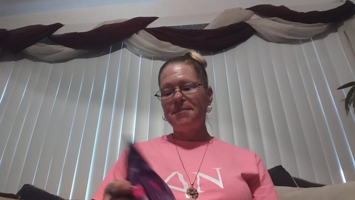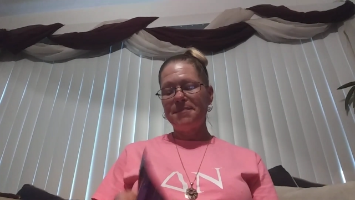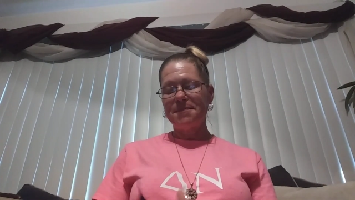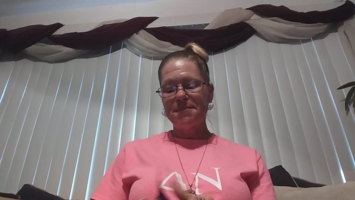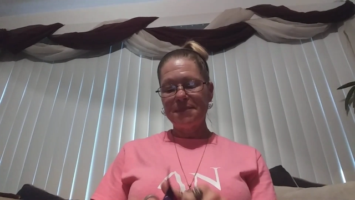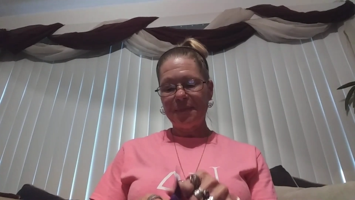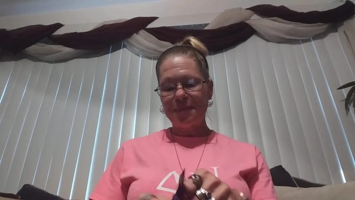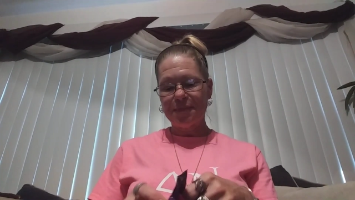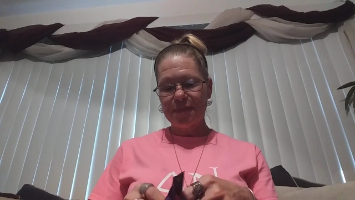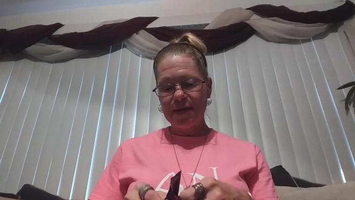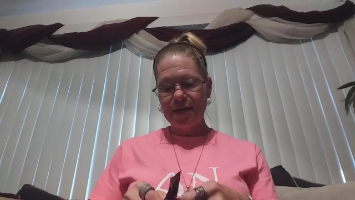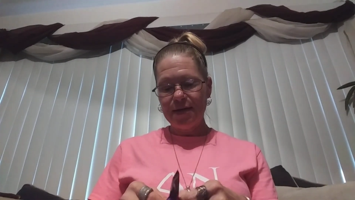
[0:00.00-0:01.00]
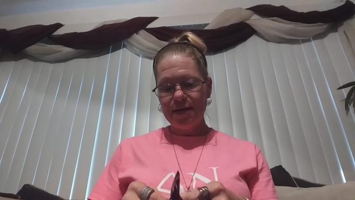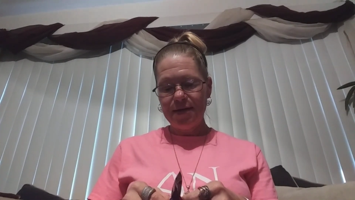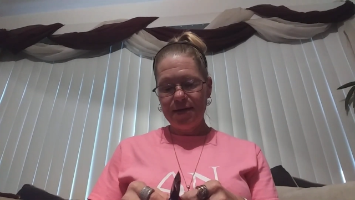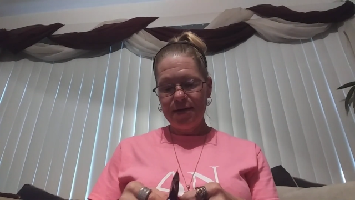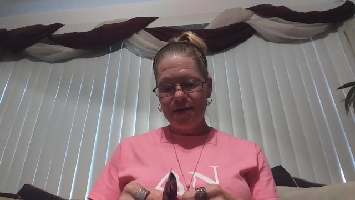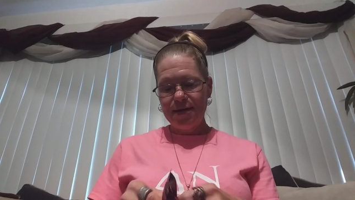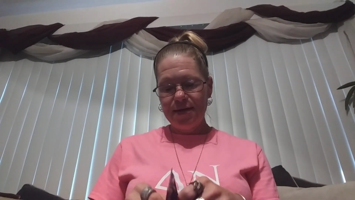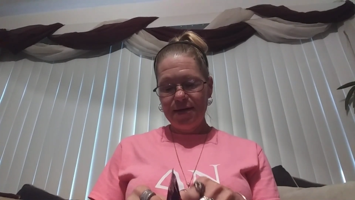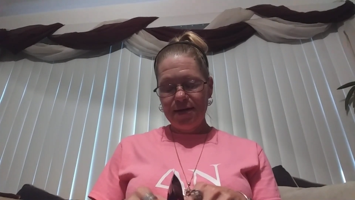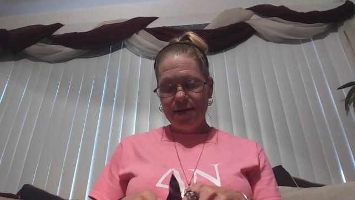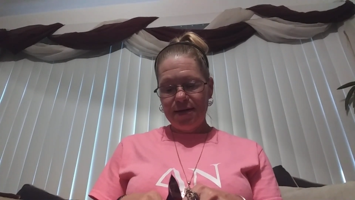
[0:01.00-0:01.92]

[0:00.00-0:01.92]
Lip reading: Nobody speaks.